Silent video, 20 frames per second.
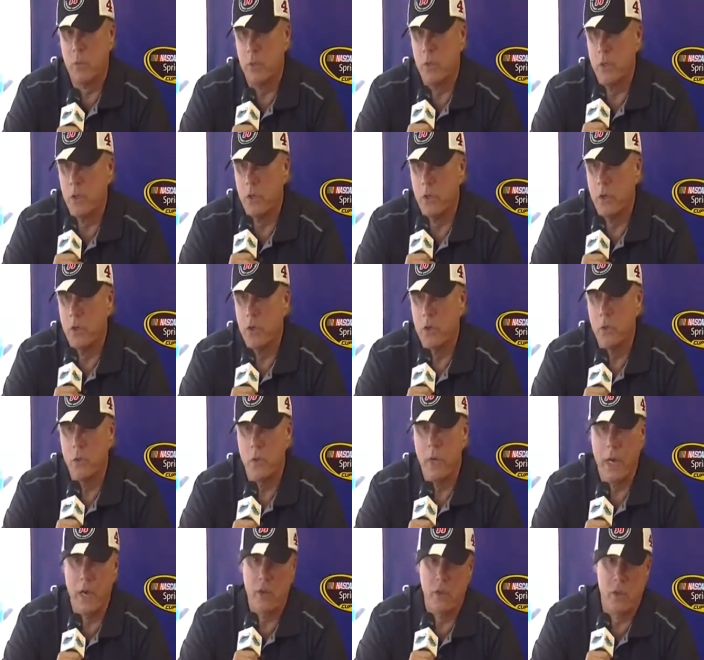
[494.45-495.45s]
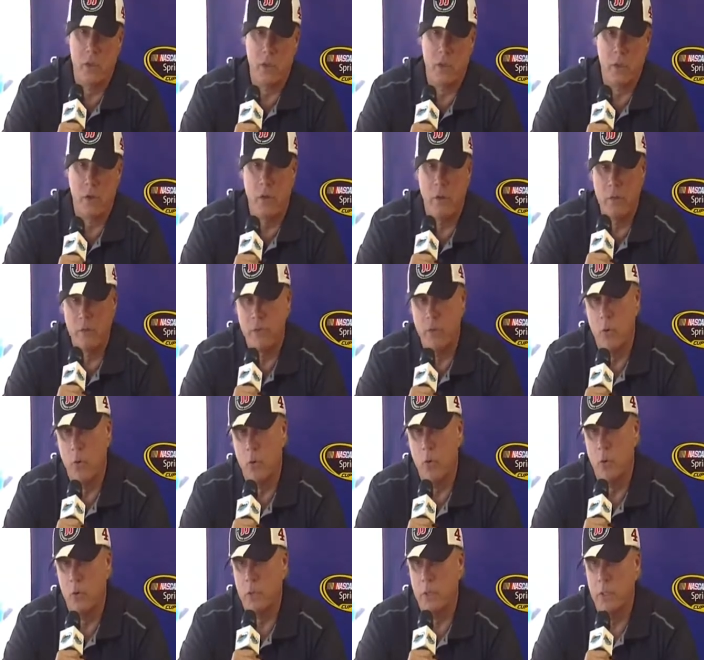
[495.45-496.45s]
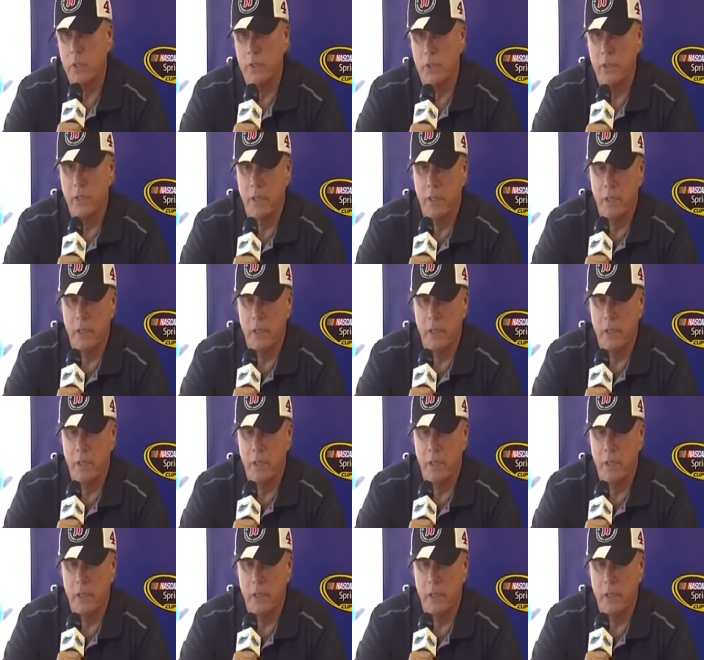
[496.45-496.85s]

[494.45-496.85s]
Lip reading: What are you going to do, and how's this going to unfold? And